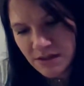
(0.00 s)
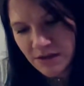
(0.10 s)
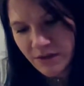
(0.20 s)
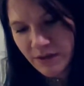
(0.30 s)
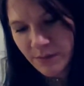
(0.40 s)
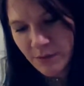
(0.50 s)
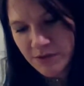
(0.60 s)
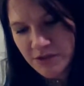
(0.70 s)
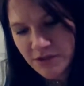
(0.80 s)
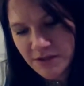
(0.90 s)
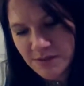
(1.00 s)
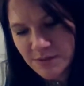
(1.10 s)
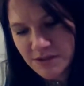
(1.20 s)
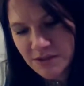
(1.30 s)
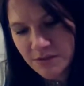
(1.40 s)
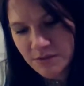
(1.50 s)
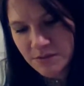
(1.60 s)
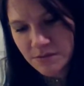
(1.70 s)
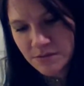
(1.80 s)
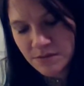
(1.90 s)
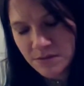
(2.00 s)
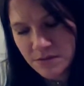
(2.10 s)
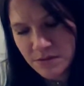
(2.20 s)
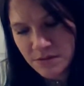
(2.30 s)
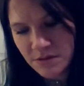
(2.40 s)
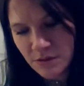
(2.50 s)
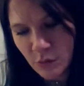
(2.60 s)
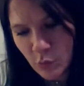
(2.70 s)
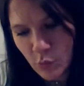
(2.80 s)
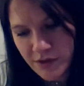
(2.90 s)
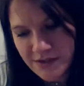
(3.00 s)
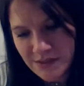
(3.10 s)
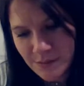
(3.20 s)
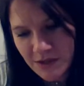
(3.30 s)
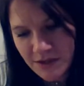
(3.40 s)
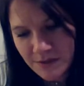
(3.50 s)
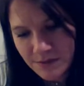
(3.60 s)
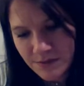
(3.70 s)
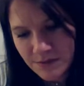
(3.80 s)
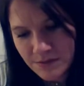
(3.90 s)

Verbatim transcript: Now you got me questioning on this one too. What is it made of?